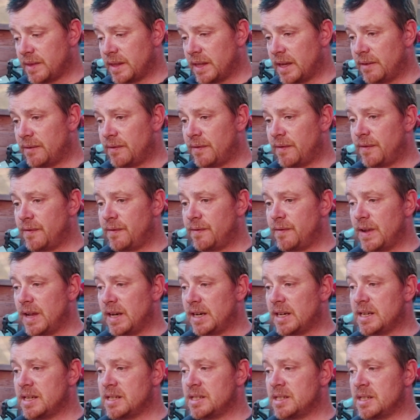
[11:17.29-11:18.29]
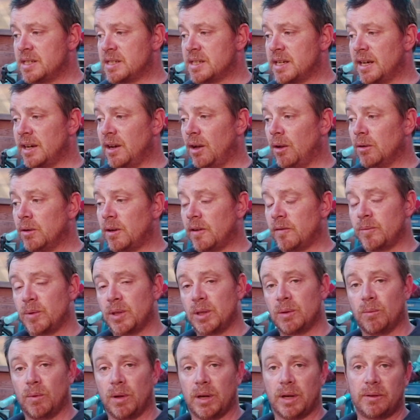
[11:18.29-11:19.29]
They're fairly easy to get hold of,
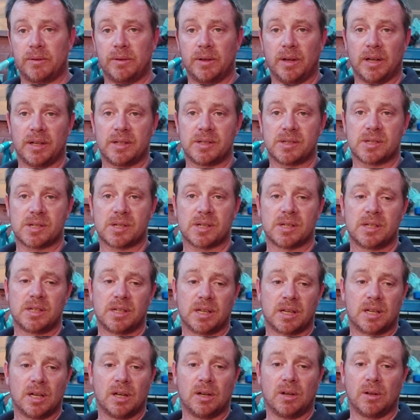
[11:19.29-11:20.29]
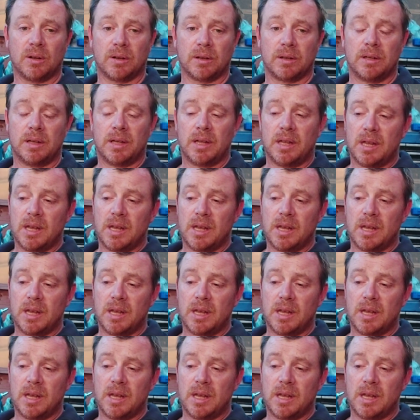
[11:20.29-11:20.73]
but the 109s can't.